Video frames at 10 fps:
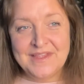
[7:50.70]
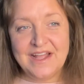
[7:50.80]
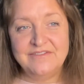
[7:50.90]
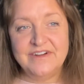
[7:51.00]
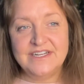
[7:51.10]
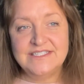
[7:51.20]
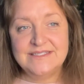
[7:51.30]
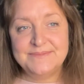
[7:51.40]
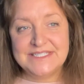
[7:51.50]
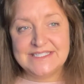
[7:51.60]
And very
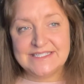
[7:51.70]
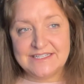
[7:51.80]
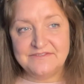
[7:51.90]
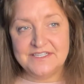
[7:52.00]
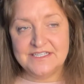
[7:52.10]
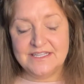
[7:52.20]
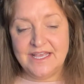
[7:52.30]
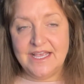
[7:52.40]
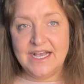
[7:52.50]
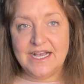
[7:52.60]

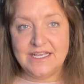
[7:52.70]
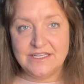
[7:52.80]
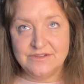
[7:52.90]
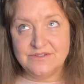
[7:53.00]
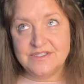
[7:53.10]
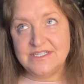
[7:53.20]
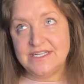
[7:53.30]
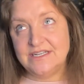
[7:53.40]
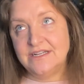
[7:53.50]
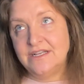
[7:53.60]
specifically, I used
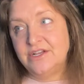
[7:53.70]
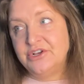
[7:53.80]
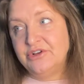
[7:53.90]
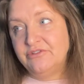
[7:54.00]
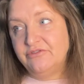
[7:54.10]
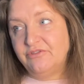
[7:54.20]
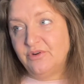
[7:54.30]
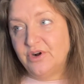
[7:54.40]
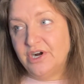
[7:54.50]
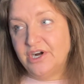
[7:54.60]
it
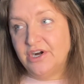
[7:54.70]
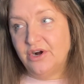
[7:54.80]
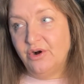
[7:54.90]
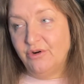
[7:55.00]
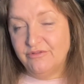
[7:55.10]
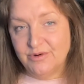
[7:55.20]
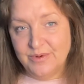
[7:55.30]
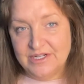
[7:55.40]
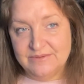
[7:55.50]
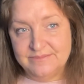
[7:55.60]
for
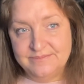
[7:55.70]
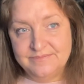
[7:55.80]
overwhelm,